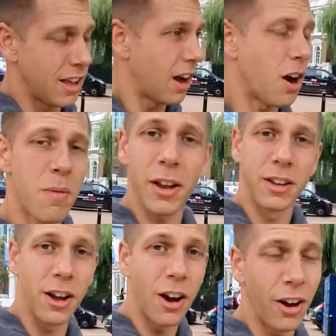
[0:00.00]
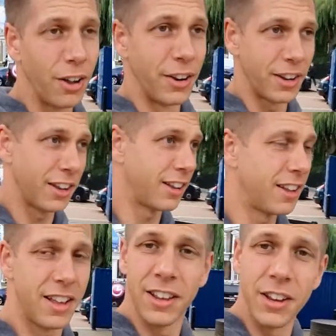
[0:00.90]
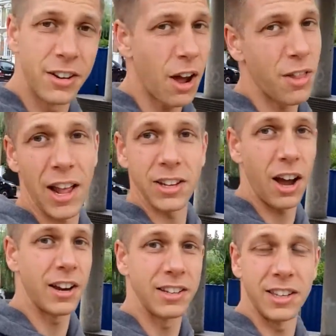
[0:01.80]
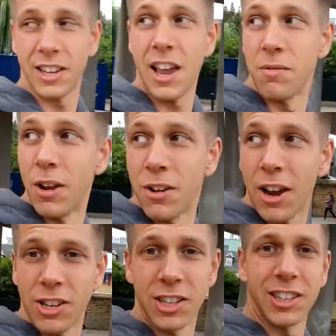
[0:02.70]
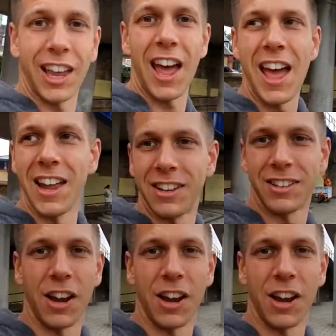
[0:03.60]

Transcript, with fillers: oh my god, you know that tiredness is hitting when you're actually scared to